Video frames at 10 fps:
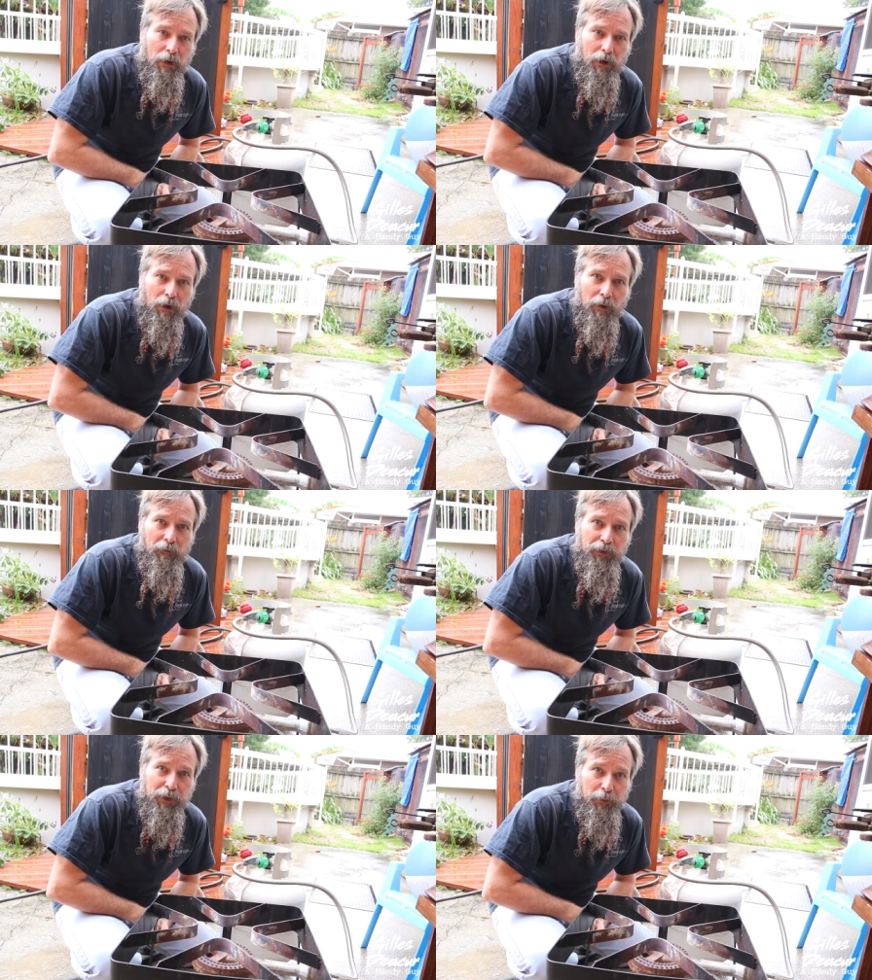
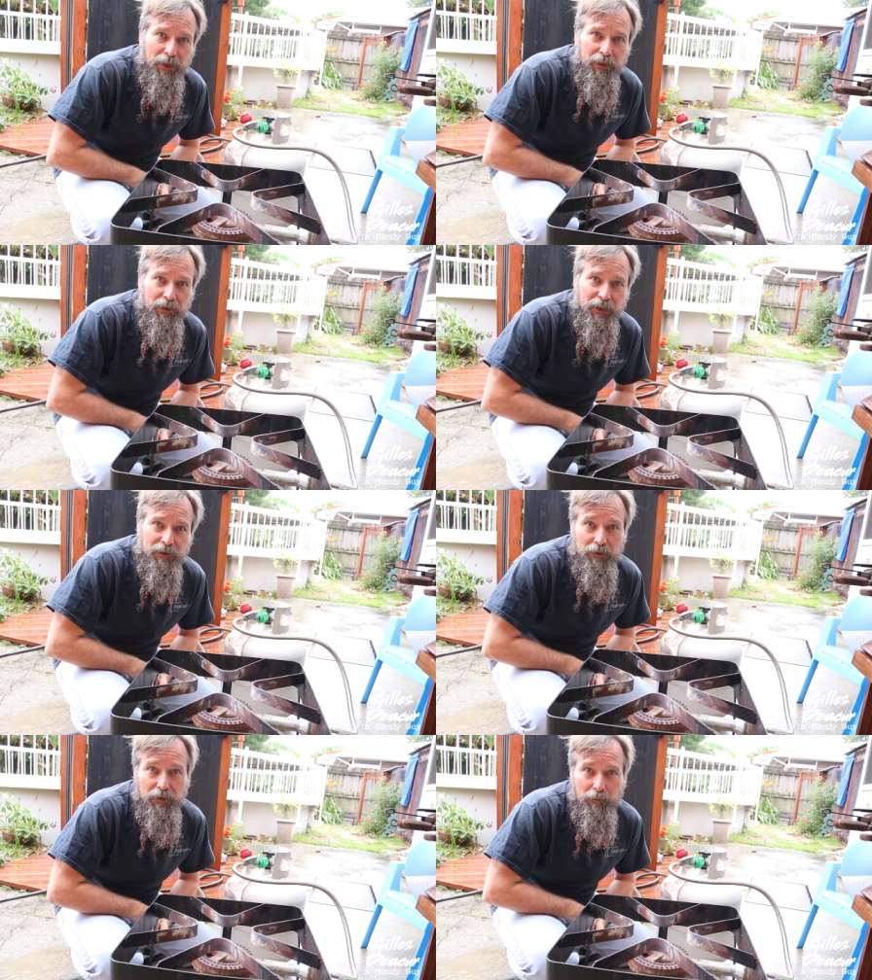Um, this way it
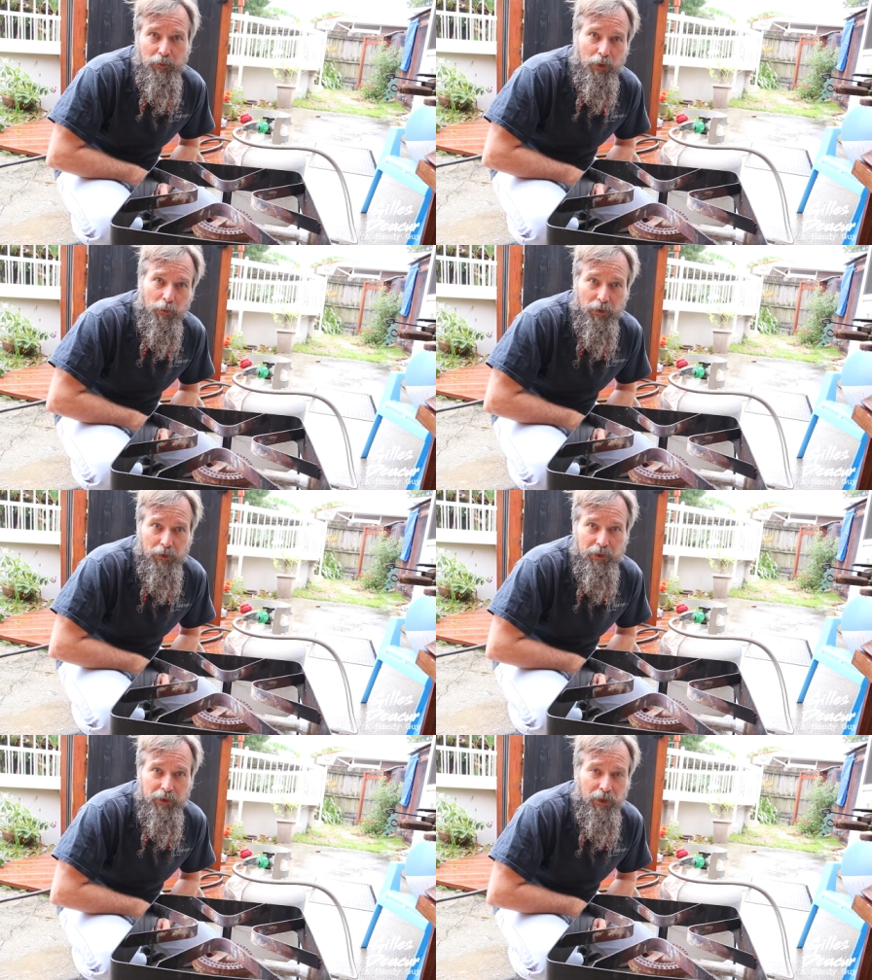takes a little more
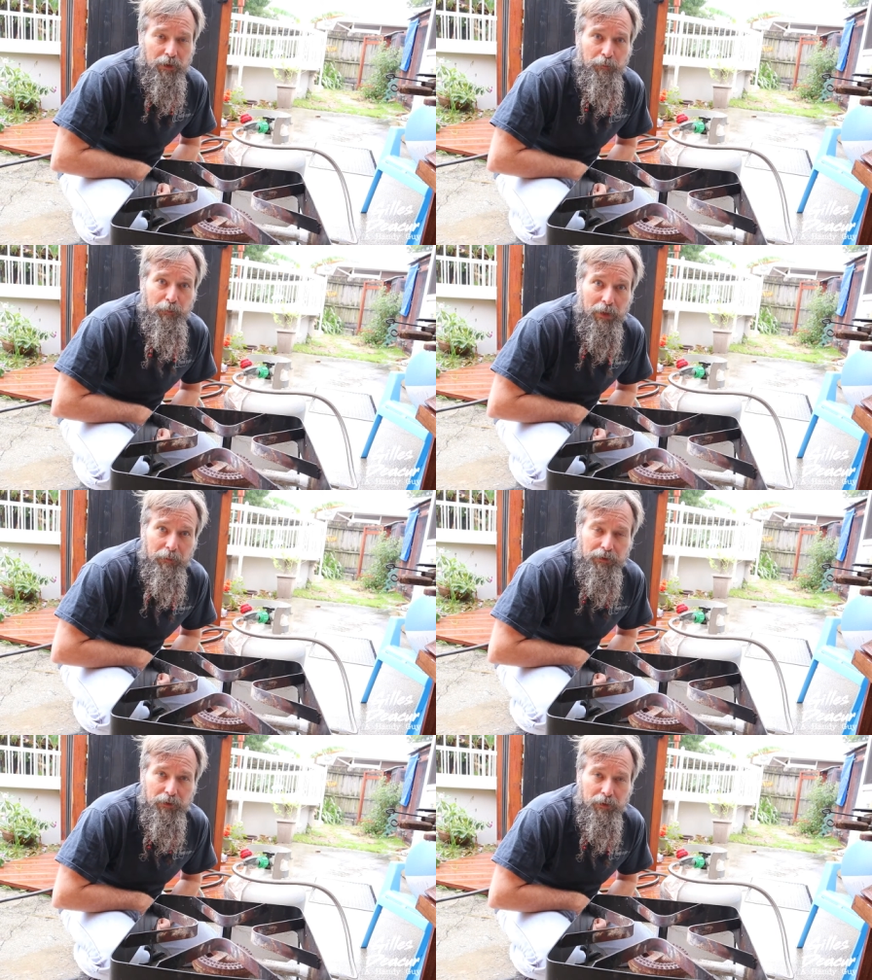work. You gotta
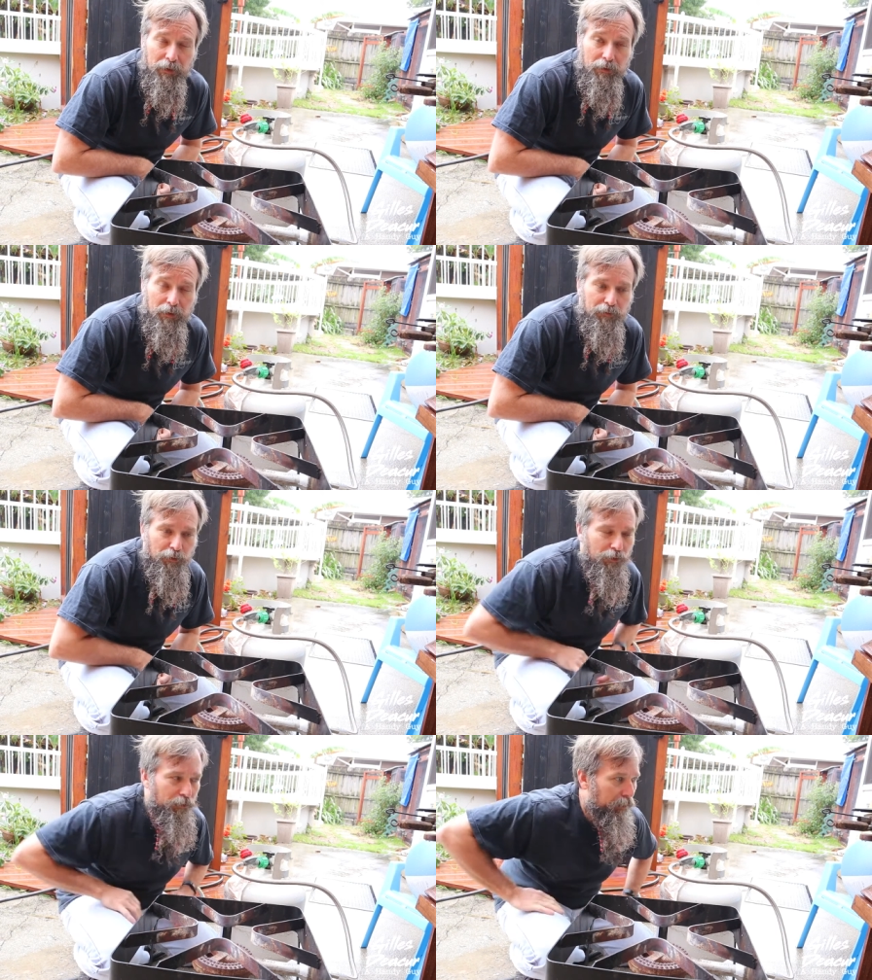babysit this
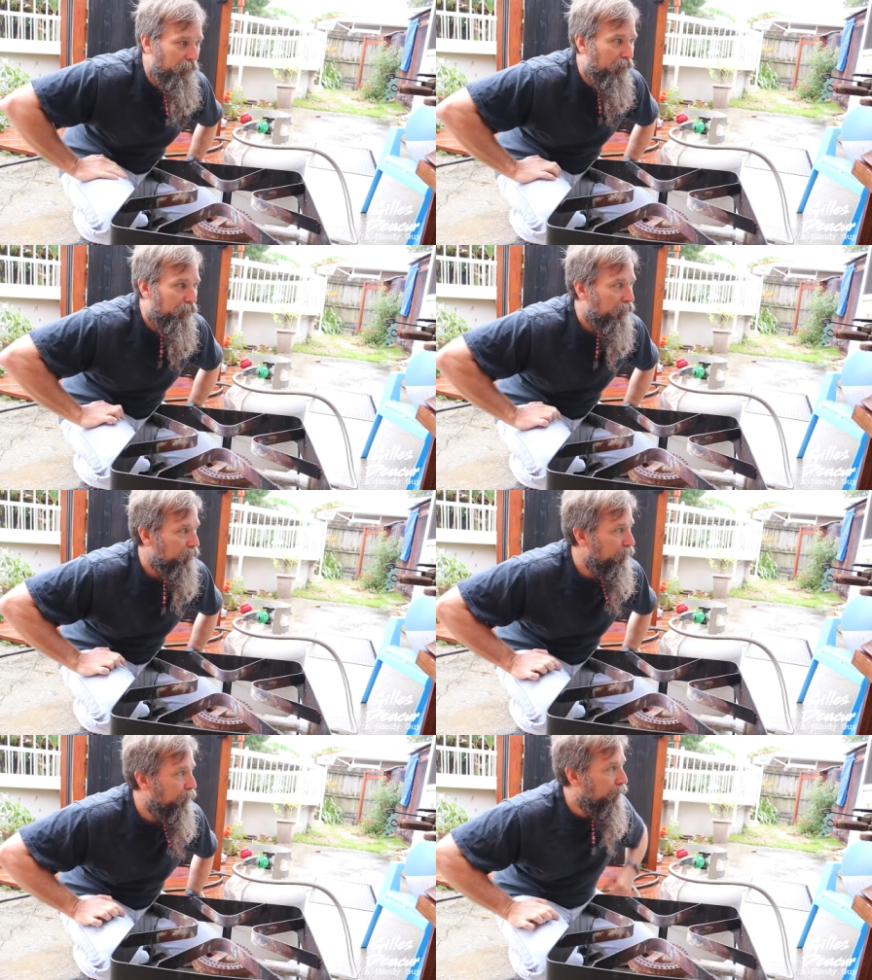for 30 minutes or
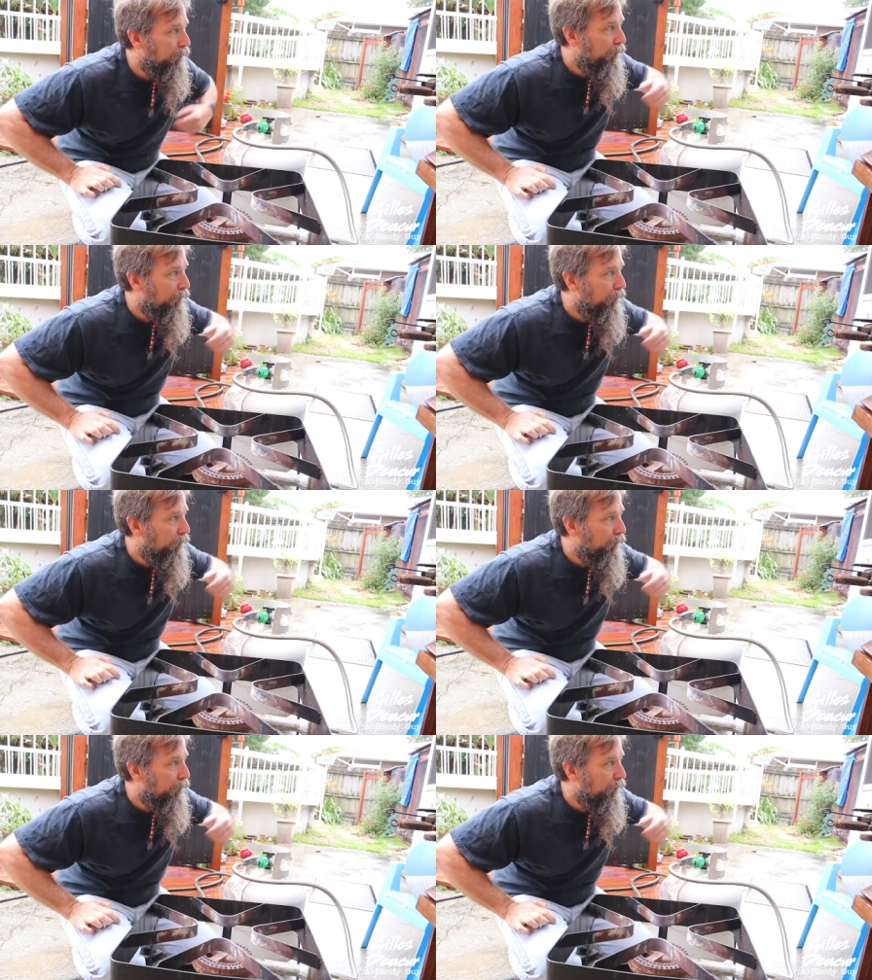so.